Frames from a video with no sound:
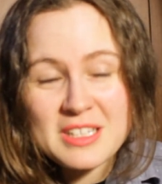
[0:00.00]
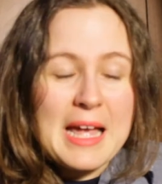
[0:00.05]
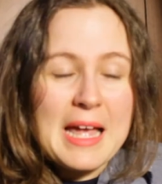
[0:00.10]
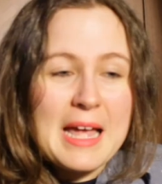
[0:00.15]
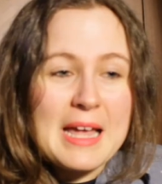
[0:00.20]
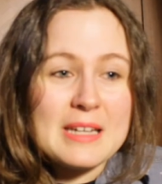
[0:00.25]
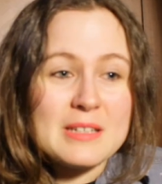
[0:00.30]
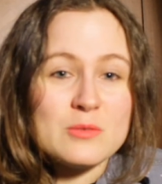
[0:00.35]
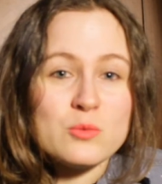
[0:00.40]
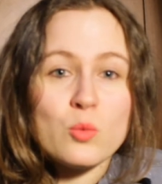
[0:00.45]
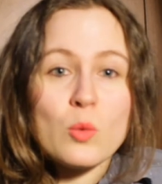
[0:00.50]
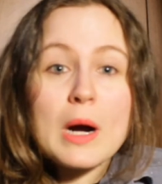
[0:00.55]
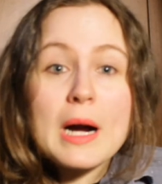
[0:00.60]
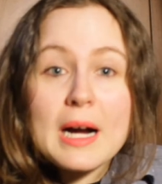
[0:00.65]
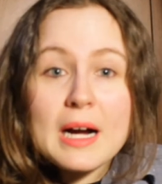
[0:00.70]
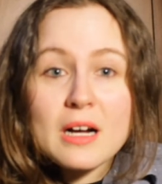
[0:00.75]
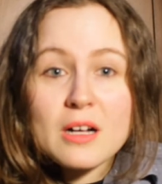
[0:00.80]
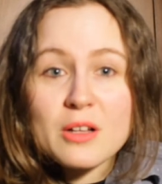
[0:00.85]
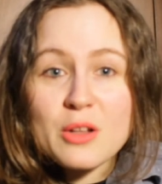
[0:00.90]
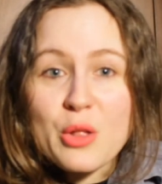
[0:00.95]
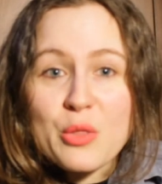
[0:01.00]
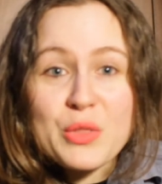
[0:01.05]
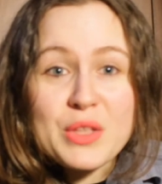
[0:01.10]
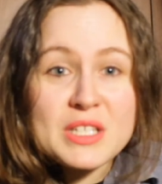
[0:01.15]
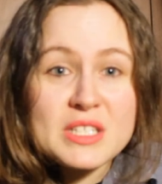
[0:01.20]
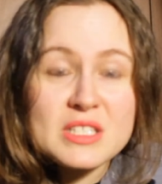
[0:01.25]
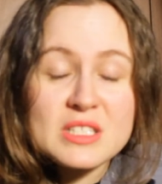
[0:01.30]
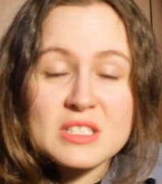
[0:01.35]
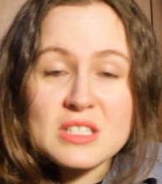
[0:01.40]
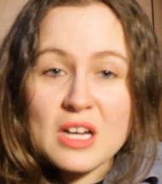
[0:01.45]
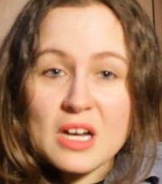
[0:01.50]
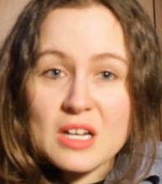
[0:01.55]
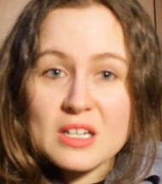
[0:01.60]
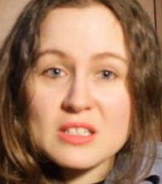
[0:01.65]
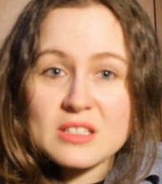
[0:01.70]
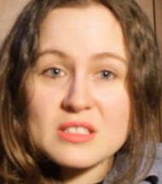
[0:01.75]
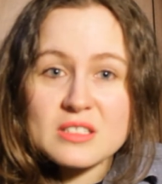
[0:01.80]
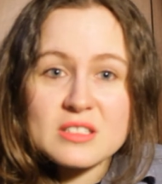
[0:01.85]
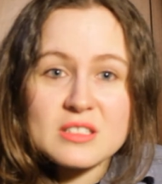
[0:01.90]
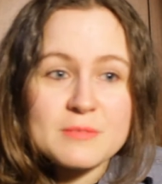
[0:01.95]
And while this
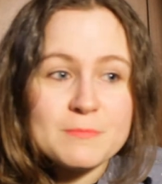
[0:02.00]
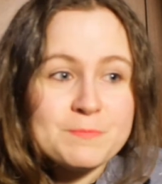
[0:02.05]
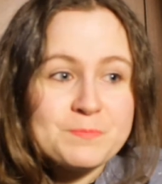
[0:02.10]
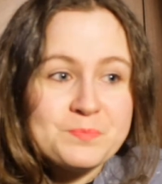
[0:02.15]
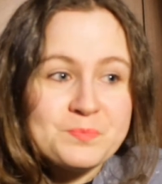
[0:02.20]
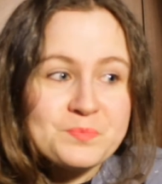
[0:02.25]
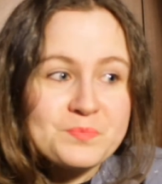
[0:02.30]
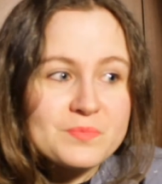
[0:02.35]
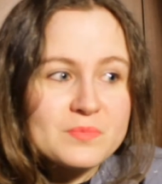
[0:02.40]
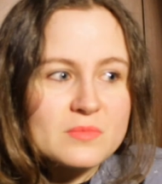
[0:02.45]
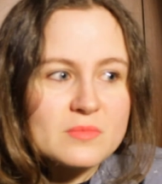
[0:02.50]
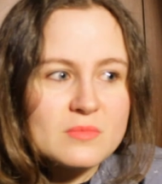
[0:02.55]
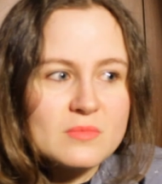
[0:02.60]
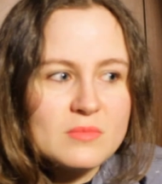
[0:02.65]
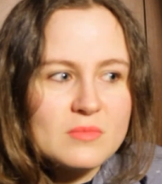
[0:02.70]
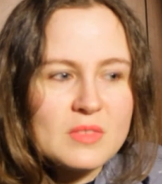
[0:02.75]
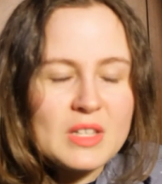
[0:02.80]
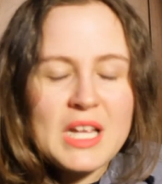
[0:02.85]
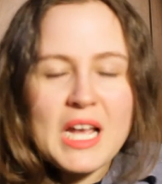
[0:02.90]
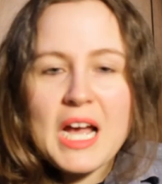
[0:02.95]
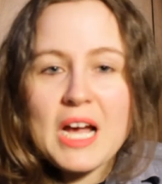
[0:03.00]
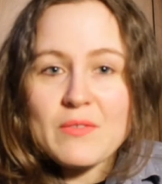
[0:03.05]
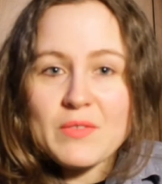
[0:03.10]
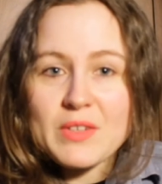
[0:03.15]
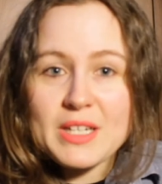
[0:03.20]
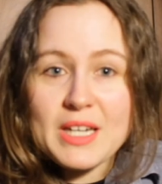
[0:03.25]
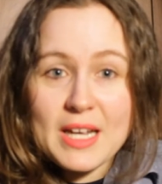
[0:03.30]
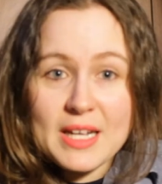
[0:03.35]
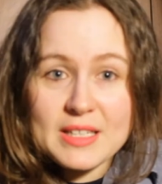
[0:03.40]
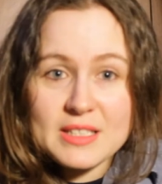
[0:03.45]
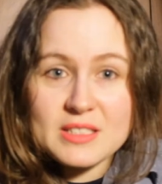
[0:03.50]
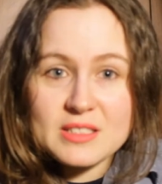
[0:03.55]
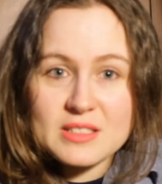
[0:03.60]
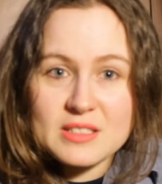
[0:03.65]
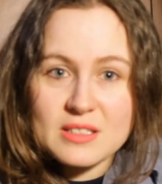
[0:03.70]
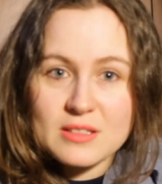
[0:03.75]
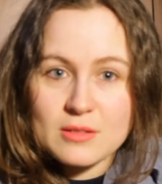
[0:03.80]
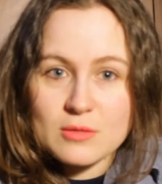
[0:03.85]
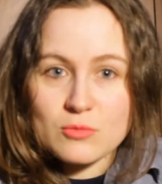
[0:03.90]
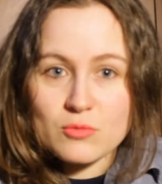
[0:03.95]
does have a
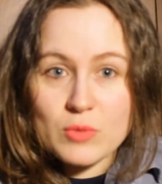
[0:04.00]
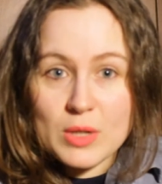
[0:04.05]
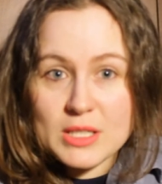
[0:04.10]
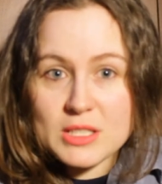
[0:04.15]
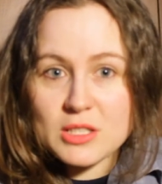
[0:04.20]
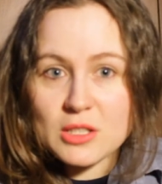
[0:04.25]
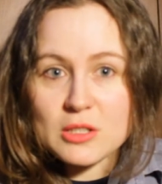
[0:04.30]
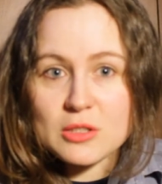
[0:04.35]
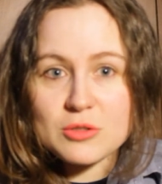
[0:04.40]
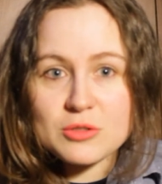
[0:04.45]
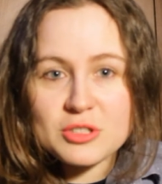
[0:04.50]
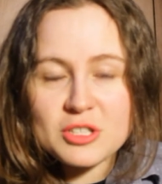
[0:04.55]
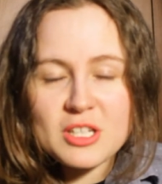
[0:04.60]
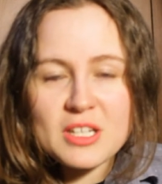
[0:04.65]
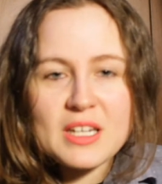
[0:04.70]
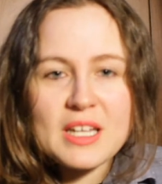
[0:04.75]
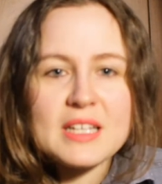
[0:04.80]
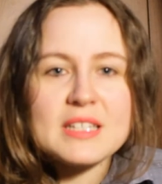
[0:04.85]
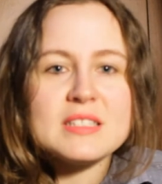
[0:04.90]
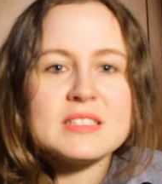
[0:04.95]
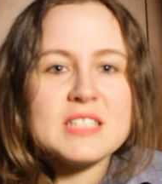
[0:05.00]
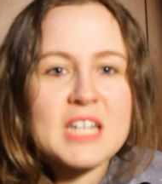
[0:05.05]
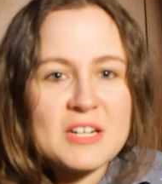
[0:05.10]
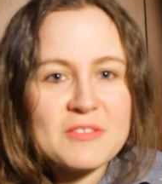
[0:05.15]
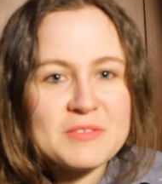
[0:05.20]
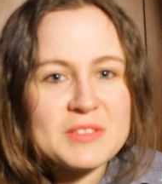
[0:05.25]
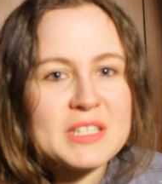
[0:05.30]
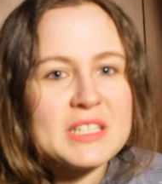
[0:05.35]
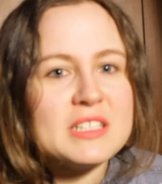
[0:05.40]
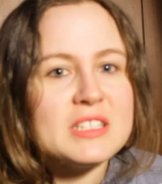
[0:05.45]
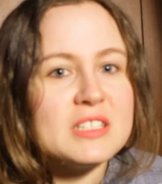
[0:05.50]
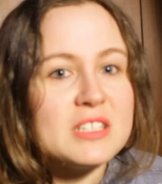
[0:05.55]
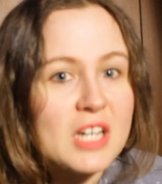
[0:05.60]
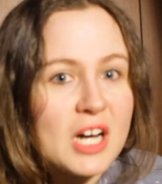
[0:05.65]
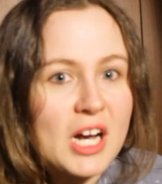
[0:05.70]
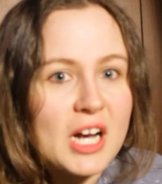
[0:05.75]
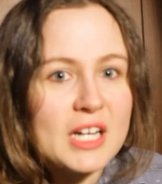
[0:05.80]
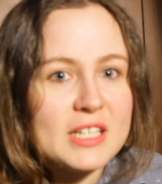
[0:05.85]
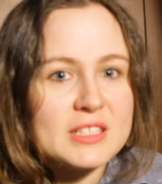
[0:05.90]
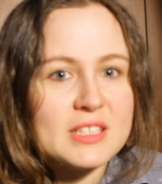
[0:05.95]
nice resolution, it's definitely
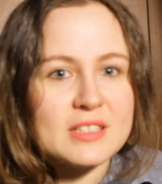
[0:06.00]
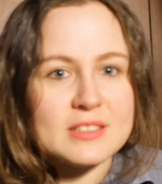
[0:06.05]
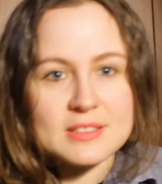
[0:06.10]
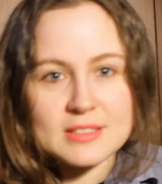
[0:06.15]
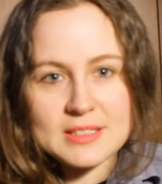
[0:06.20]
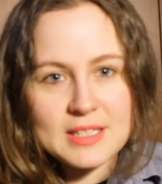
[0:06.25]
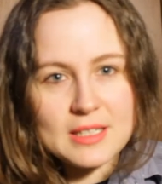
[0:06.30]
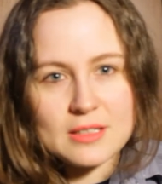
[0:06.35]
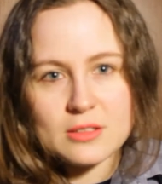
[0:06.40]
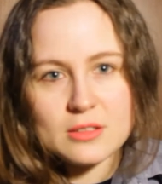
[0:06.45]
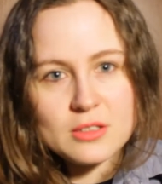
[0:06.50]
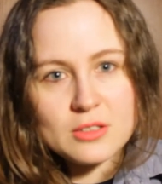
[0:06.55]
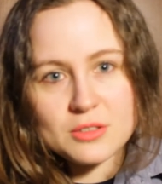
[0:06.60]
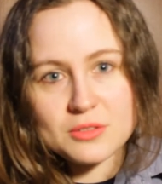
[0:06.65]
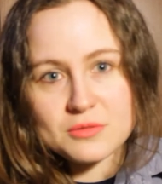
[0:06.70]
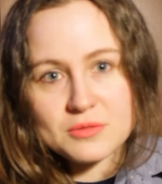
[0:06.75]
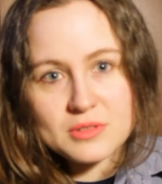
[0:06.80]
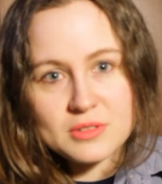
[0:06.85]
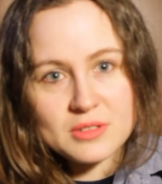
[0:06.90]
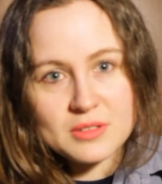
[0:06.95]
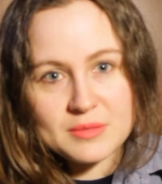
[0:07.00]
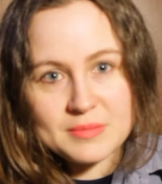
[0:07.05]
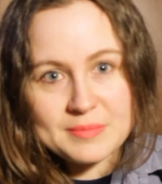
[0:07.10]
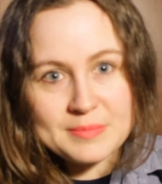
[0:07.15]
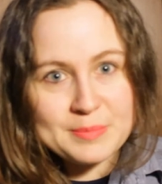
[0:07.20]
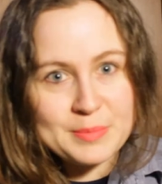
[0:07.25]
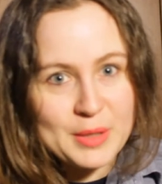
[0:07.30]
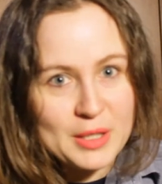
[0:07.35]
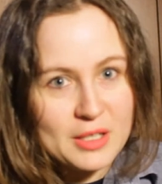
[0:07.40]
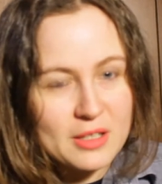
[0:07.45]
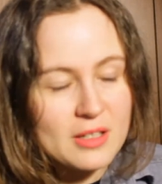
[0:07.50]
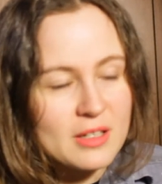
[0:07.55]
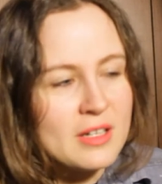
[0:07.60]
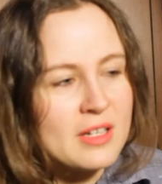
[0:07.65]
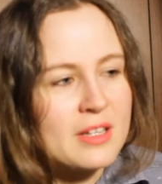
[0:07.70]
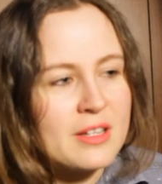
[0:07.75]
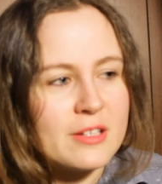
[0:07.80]
not a standalone book.